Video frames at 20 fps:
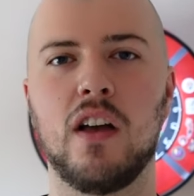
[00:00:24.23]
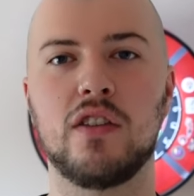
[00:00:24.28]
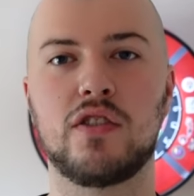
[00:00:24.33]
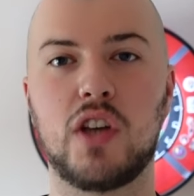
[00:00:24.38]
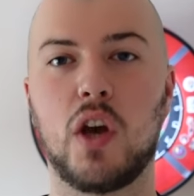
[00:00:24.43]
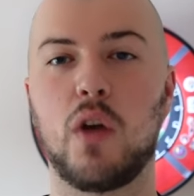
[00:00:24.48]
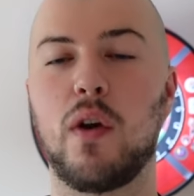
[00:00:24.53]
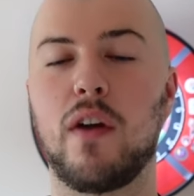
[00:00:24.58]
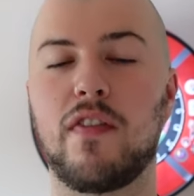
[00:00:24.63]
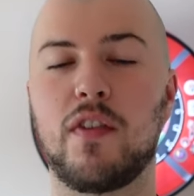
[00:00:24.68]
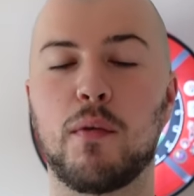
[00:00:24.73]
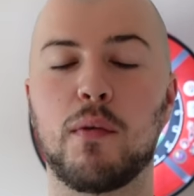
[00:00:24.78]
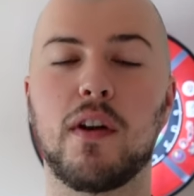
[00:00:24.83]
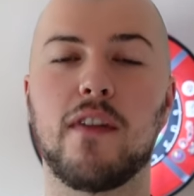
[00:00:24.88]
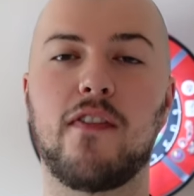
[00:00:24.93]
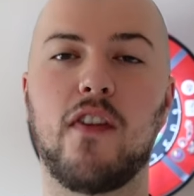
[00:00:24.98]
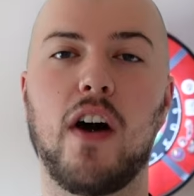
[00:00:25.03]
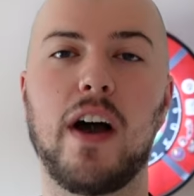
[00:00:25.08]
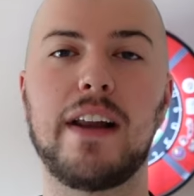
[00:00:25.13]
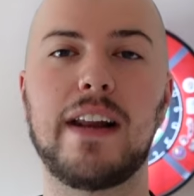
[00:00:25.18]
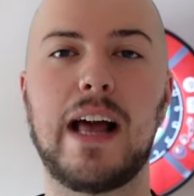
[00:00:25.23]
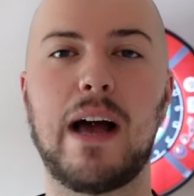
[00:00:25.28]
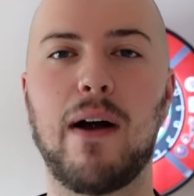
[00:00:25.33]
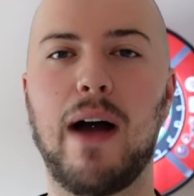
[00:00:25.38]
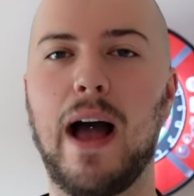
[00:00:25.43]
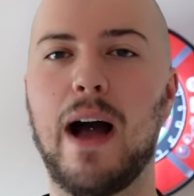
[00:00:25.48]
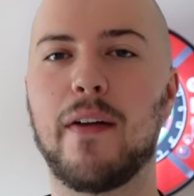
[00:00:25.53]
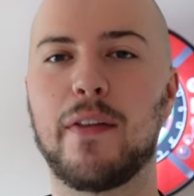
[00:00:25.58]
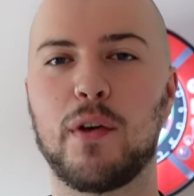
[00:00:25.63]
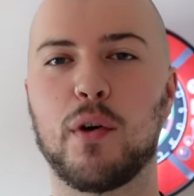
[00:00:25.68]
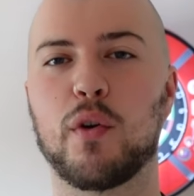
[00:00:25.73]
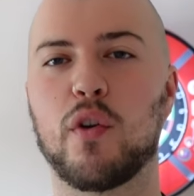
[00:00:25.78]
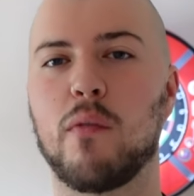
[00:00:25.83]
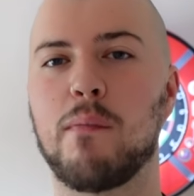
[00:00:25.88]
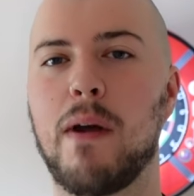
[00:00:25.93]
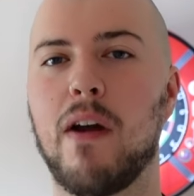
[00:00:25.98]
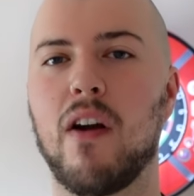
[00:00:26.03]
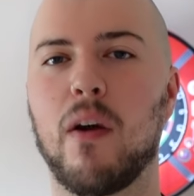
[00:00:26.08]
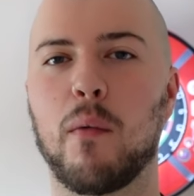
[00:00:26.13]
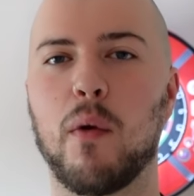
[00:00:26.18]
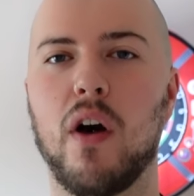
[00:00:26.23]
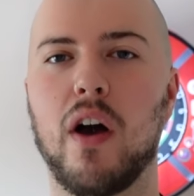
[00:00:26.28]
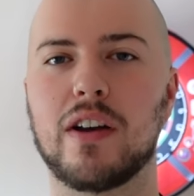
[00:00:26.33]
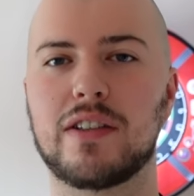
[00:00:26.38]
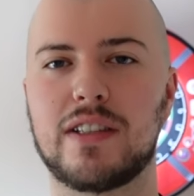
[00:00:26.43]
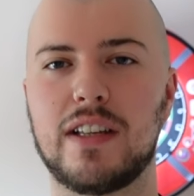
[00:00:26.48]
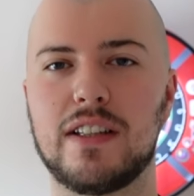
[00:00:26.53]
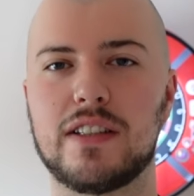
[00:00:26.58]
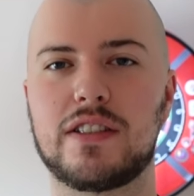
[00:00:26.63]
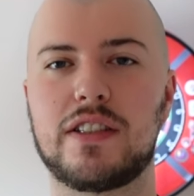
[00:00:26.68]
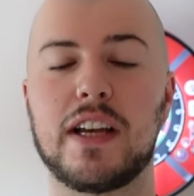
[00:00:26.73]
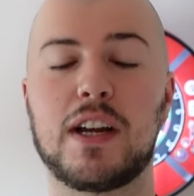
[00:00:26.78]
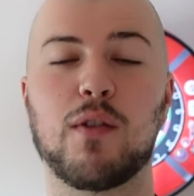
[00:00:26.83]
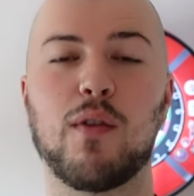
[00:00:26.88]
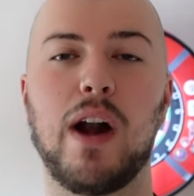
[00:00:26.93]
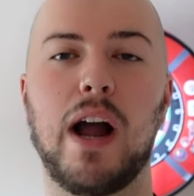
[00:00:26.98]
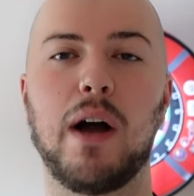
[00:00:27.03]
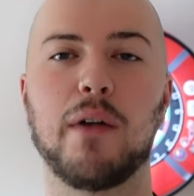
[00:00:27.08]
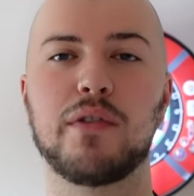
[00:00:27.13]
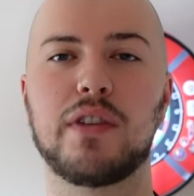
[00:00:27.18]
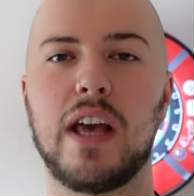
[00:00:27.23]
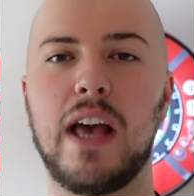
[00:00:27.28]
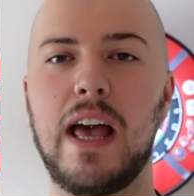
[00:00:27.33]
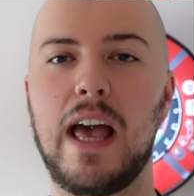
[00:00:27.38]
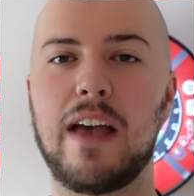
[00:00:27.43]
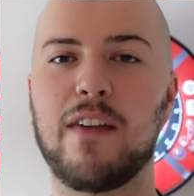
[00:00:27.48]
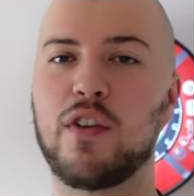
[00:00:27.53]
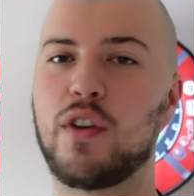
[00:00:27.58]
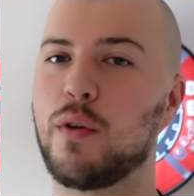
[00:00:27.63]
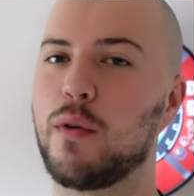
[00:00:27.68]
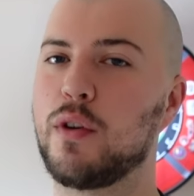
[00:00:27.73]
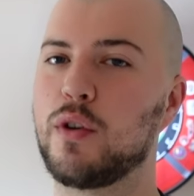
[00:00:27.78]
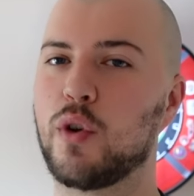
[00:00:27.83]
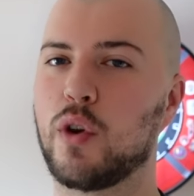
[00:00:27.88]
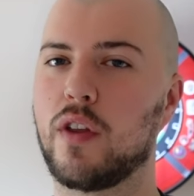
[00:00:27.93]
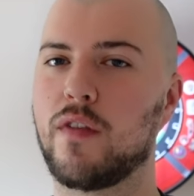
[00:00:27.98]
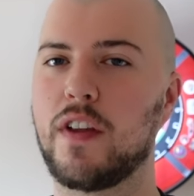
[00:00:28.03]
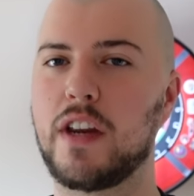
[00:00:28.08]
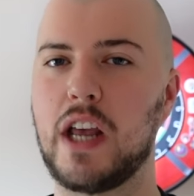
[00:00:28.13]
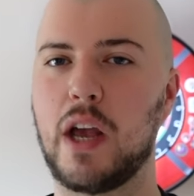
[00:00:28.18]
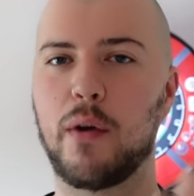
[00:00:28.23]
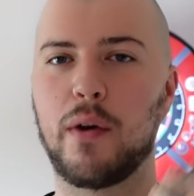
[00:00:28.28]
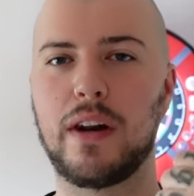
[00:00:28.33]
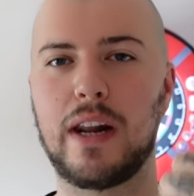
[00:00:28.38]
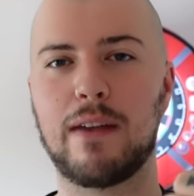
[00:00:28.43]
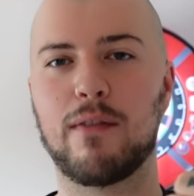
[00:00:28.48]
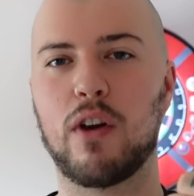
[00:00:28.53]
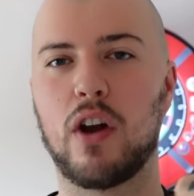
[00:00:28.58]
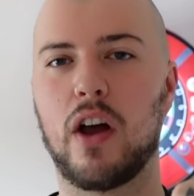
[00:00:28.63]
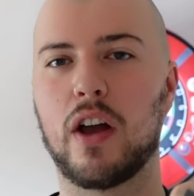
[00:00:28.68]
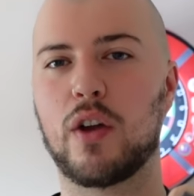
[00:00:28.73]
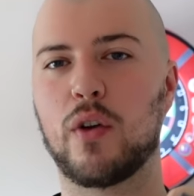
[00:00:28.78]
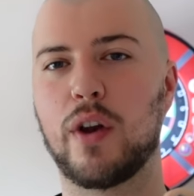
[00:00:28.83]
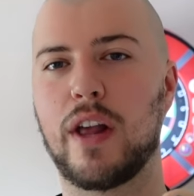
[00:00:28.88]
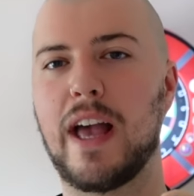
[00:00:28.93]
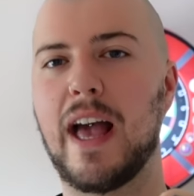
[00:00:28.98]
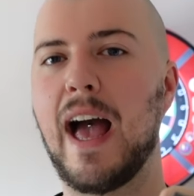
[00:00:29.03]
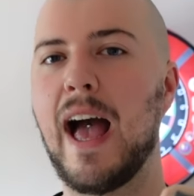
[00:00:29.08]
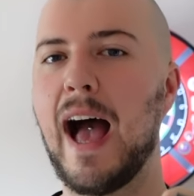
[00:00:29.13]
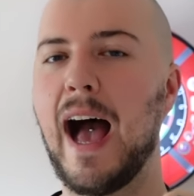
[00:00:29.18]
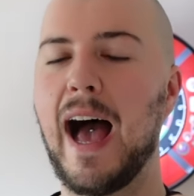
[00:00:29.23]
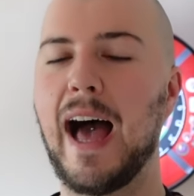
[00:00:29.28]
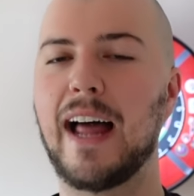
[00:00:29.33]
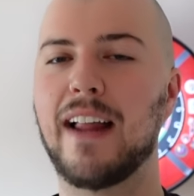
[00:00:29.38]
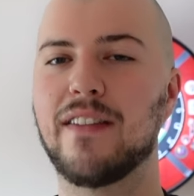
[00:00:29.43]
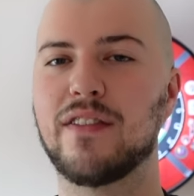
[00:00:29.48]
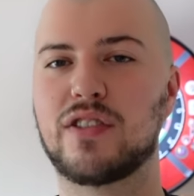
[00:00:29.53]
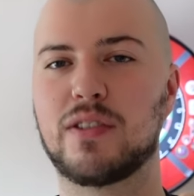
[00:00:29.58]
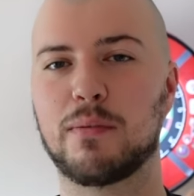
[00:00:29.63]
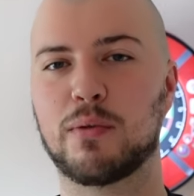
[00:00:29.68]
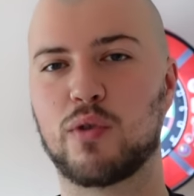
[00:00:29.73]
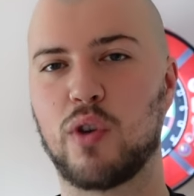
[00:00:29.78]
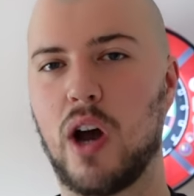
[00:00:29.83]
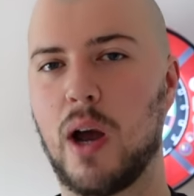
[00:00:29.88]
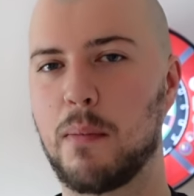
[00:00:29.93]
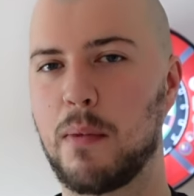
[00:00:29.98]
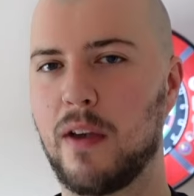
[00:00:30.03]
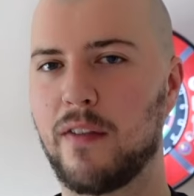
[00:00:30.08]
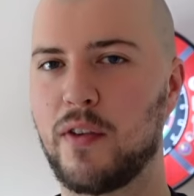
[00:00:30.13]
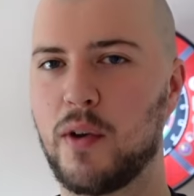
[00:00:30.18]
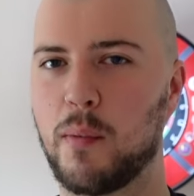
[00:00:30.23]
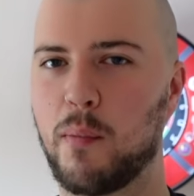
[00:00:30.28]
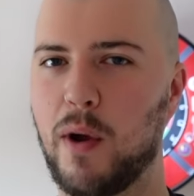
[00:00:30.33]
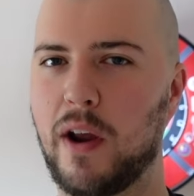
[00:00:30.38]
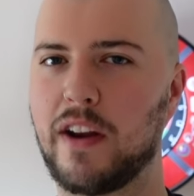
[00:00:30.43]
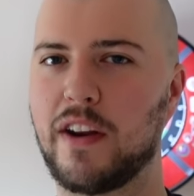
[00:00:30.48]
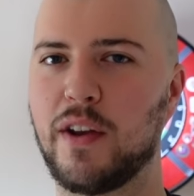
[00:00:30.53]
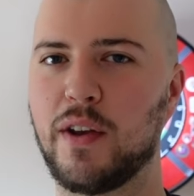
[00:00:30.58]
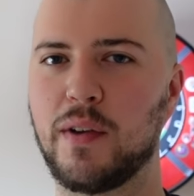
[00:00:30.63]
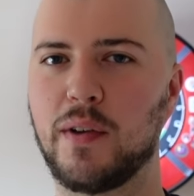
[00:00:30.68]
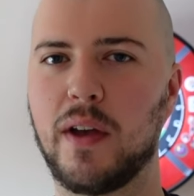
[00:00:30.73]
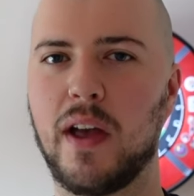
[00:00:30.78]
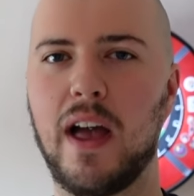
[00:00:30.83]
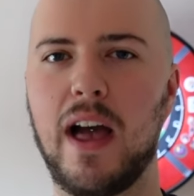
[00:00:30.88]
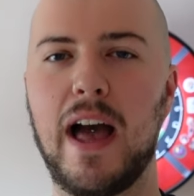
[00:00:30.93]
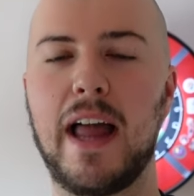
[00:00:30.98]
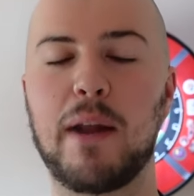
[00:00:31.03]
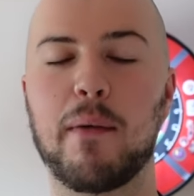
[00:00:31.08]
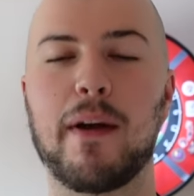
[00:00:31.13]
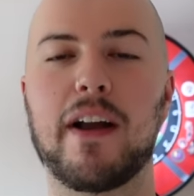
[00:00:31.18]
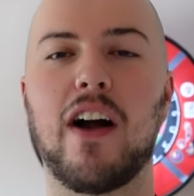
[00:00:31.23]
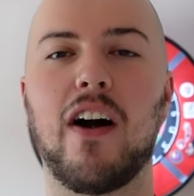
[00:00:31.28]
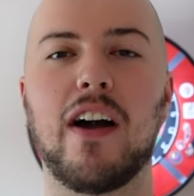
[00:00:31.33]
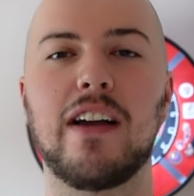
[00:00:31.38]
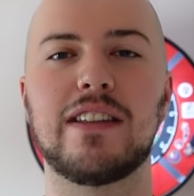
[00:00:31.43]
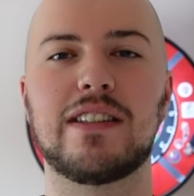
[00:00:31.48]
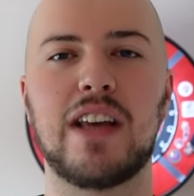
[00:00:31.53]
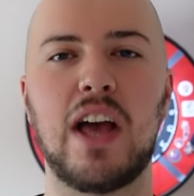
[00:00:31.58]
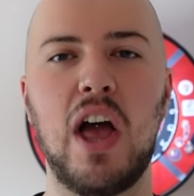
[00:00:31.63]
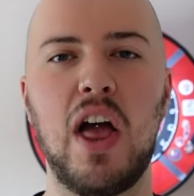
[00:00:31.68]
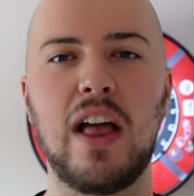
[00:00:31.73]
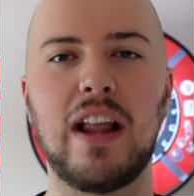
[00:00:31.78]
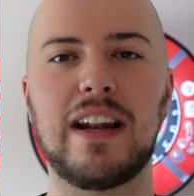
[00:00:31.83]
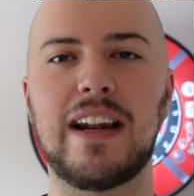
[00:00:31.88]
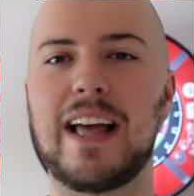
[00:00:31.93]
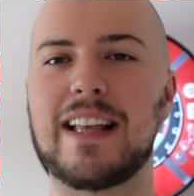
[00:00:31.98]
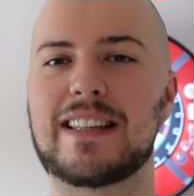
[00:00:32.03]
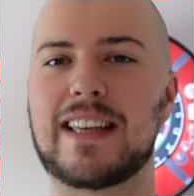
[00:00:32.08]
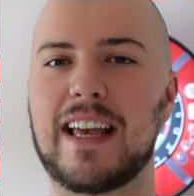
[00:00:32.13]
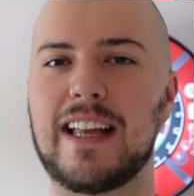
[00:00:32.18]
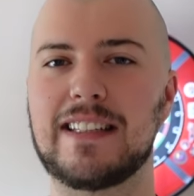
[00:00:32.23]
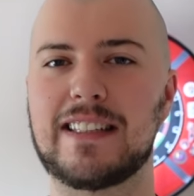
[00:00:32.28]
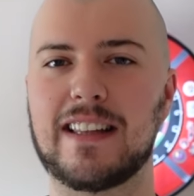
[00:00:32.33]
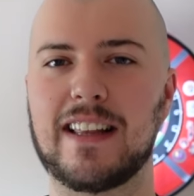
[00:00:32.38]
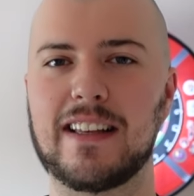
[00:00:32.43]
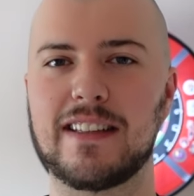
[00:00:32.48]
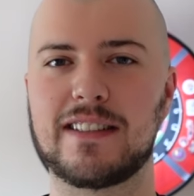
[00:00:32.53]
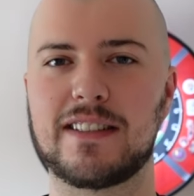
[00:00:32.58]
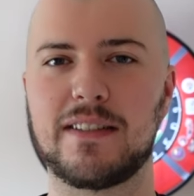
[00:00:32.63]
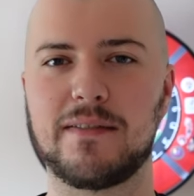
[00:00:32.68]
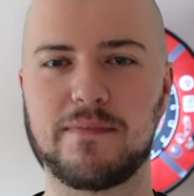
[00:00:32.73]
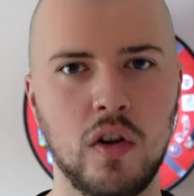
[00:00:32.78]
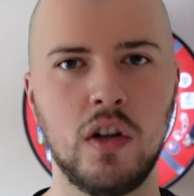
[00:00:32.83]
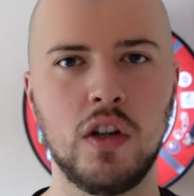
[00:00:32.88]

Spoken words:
So if you want to find out how the order of merit works, then stick around. If you do enjoy the video, leave a like on it and subscribe if you're brand new. Anyway, guys, let's get into this.